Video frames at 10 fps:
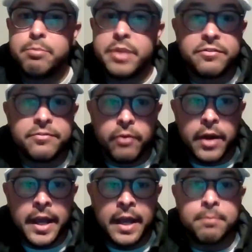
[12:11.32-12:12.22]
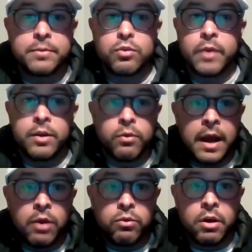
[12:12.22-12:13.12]
Big frame, great
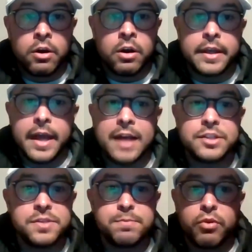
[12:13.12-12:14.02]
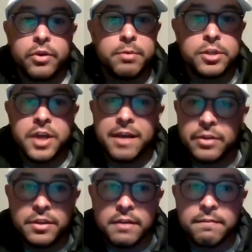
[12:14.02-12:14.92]
route runner, catches pretty much
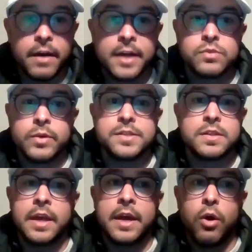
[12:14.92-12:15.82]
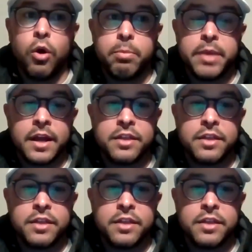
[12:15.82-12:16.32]
everything, finds ways to get open.